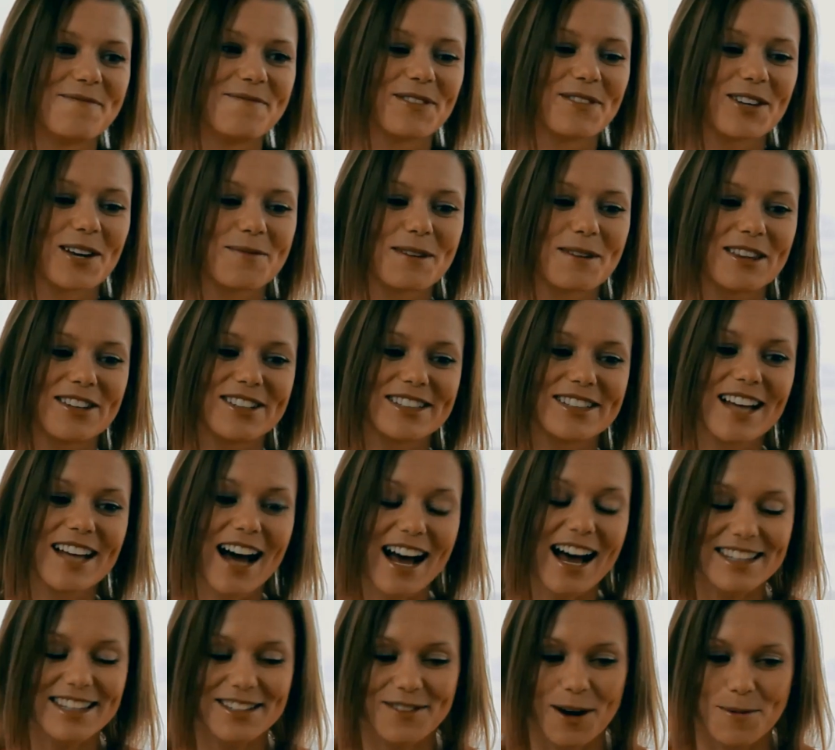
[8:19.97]
So I mean, there's
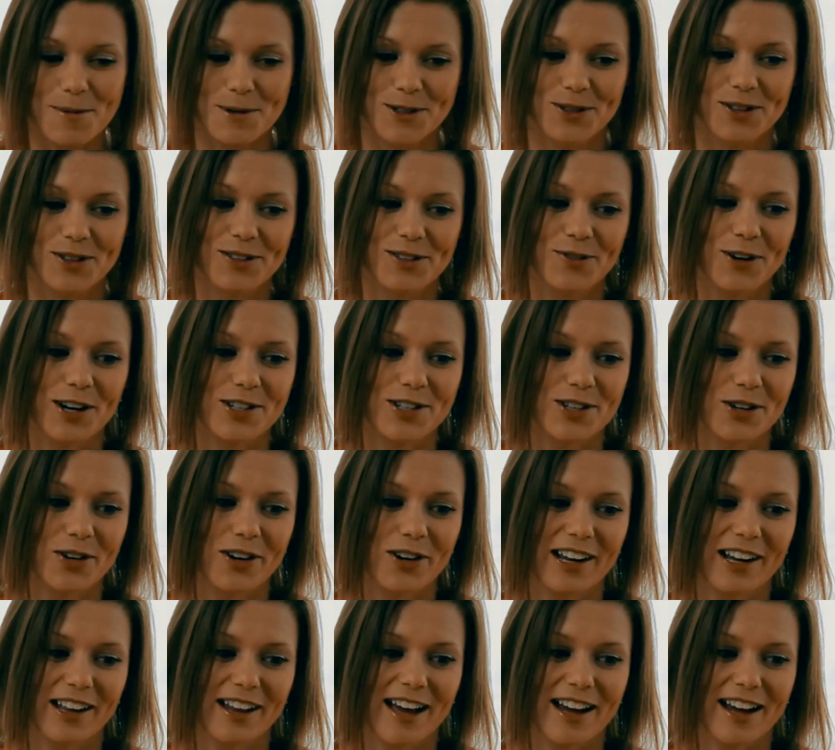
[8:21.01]
lots of opportunities for
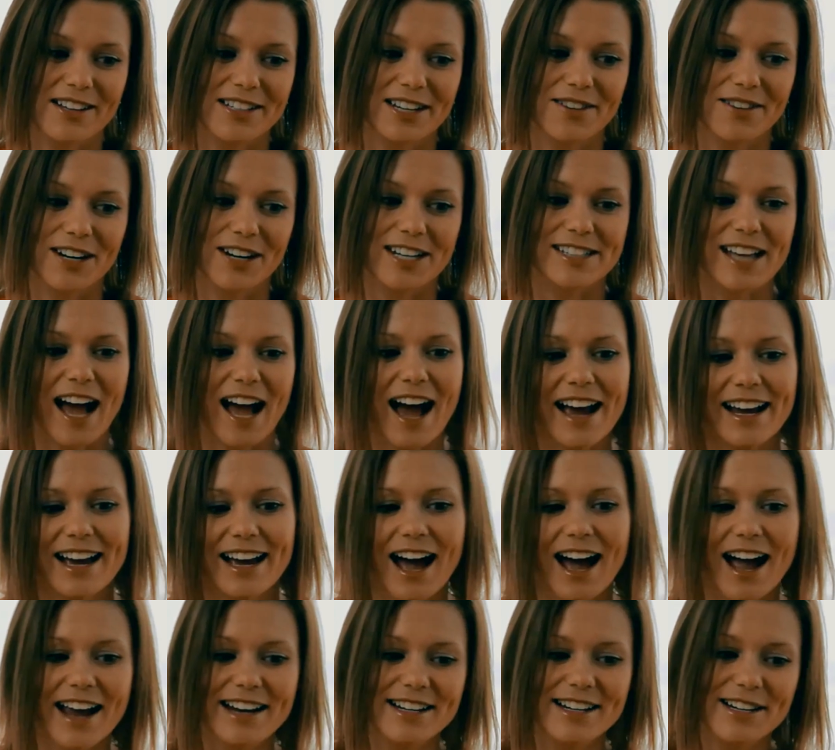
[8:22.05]
extracurricular activities. I
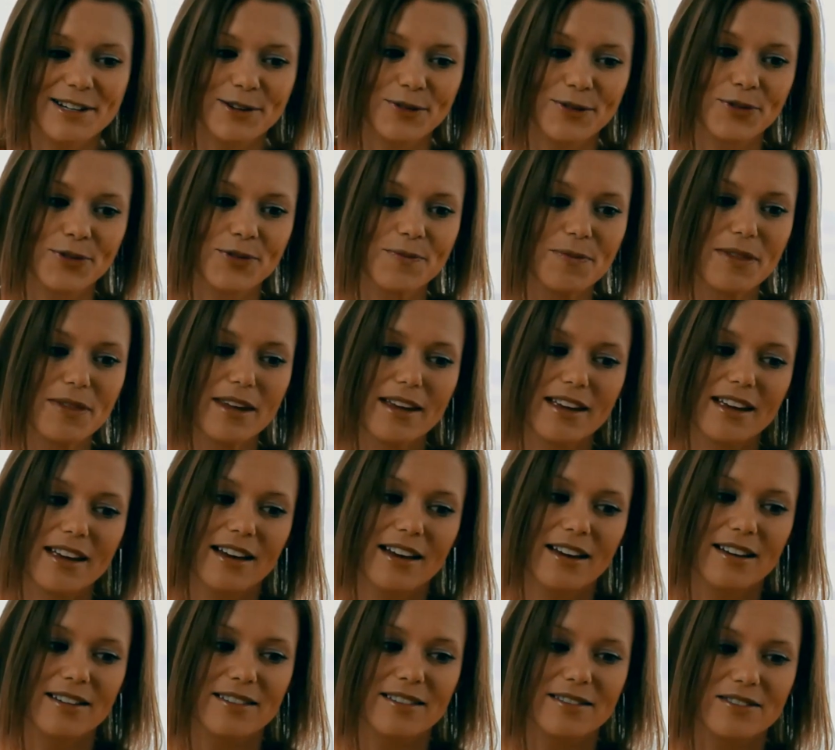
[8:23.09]
kind of
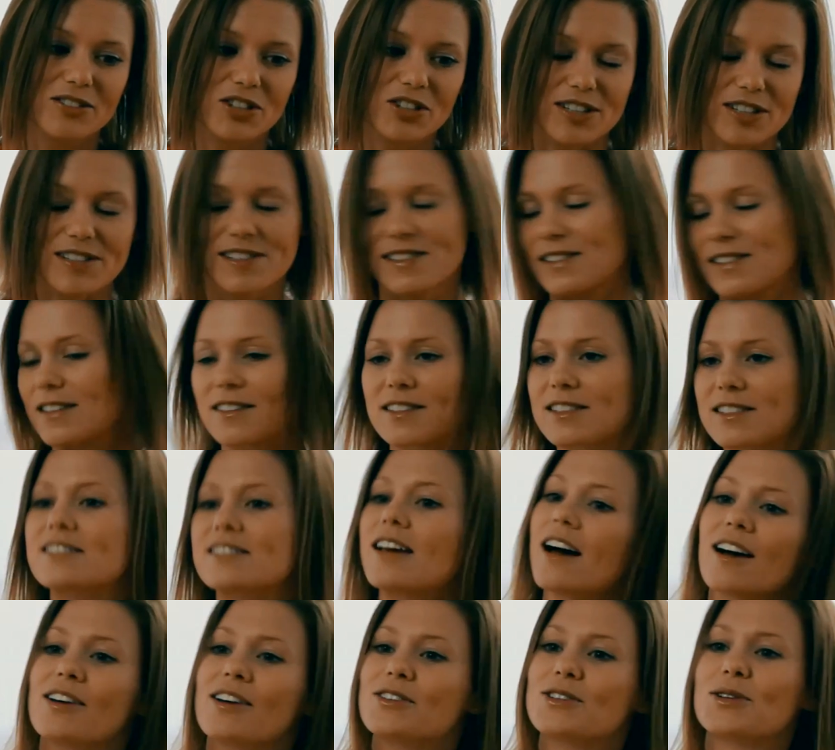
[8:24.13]
just
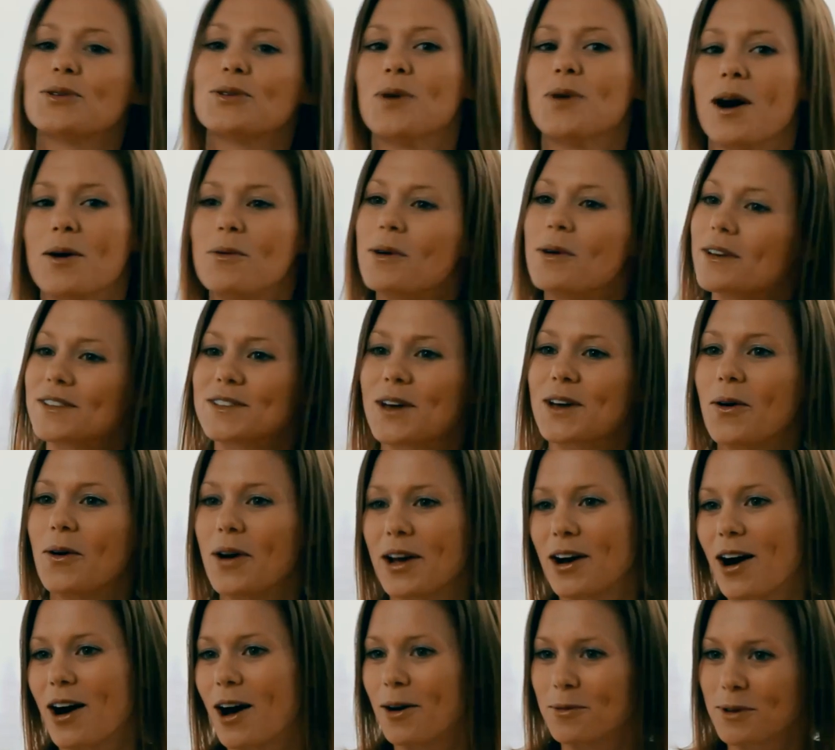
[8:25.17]
stuck to what was
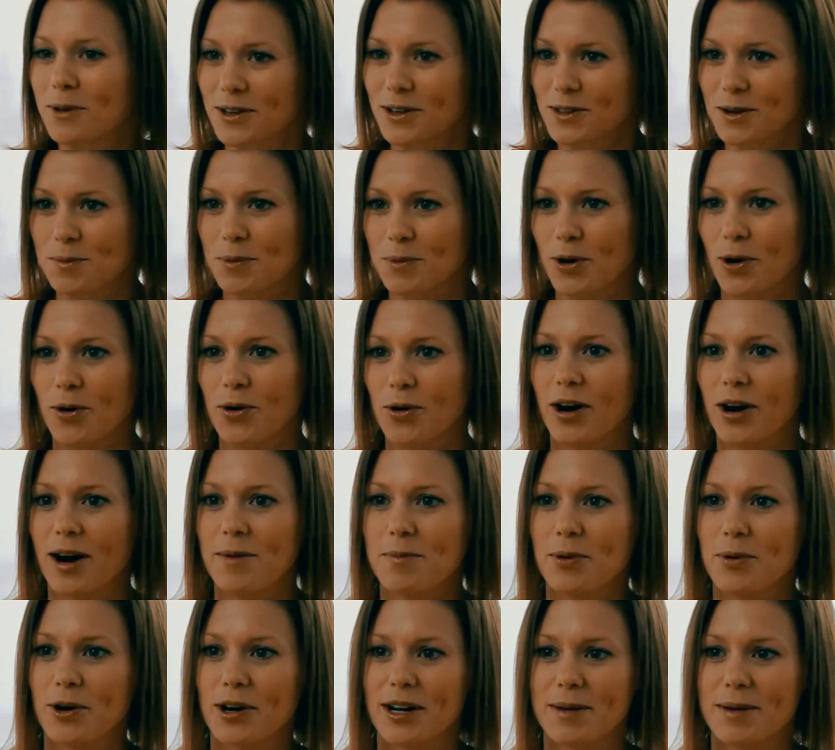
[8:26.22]
going on within the program
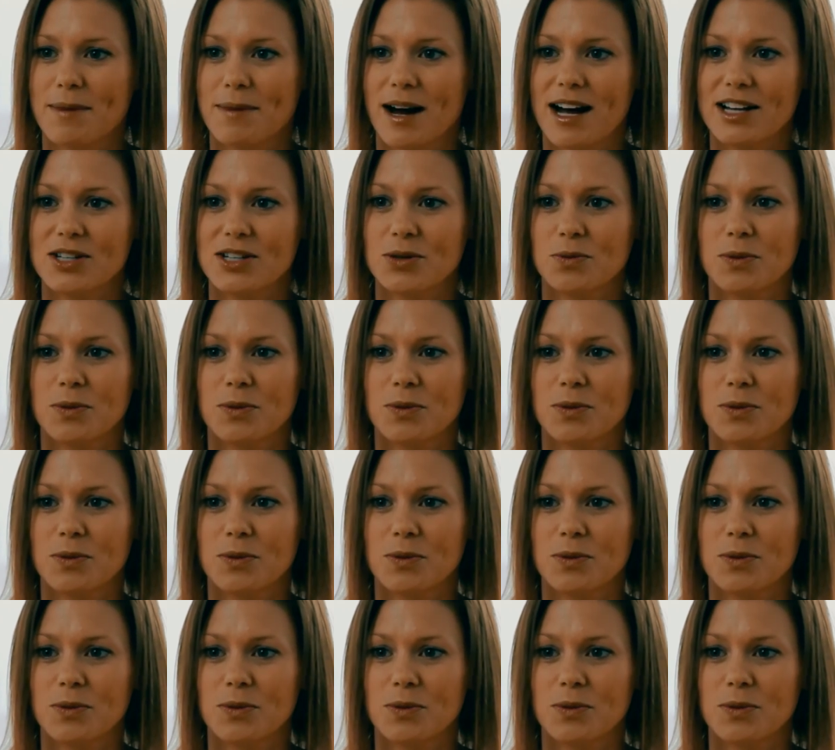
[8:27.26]
pretty much.